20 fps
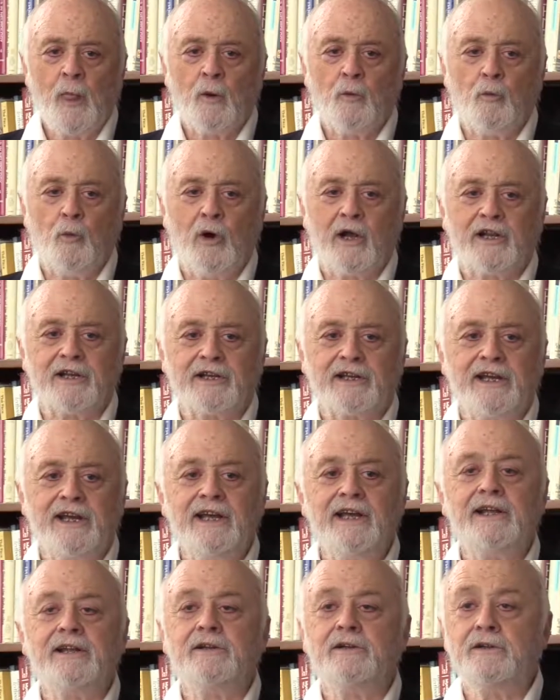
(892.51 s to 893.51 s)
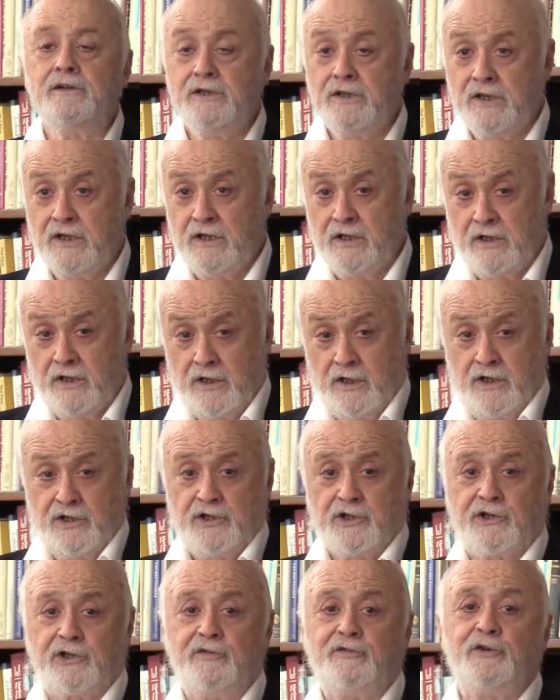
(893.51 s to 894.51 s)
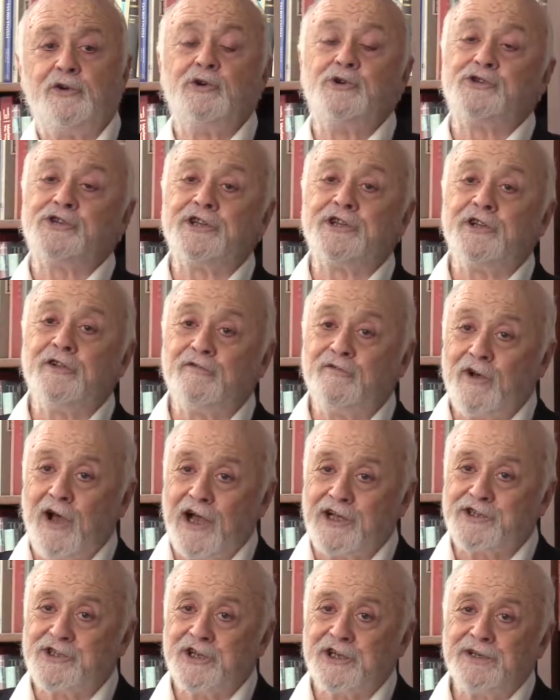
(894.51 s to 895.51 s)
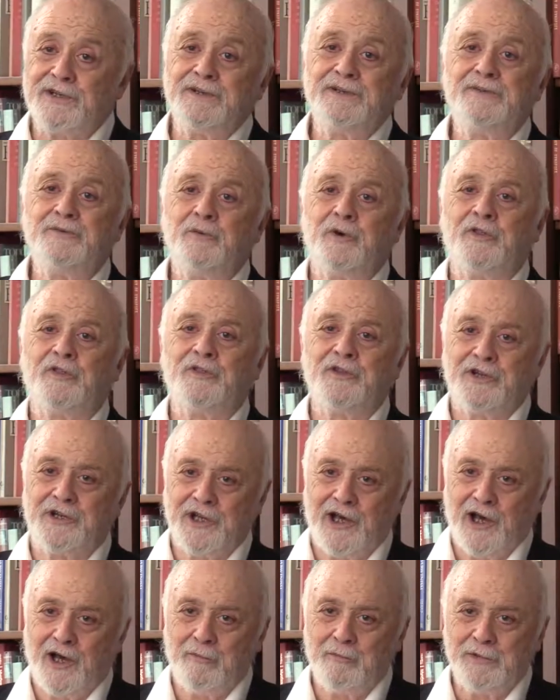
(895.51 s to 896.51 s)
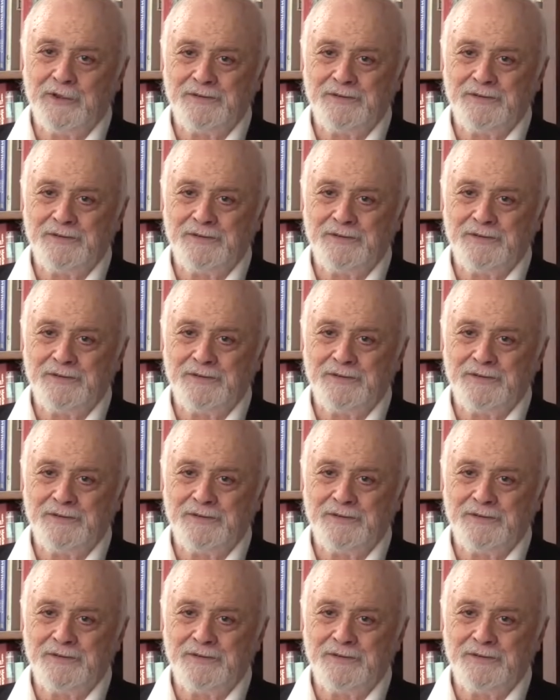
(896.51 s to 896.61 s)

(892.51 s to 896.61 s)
one akin to confusing the faucet with the tub.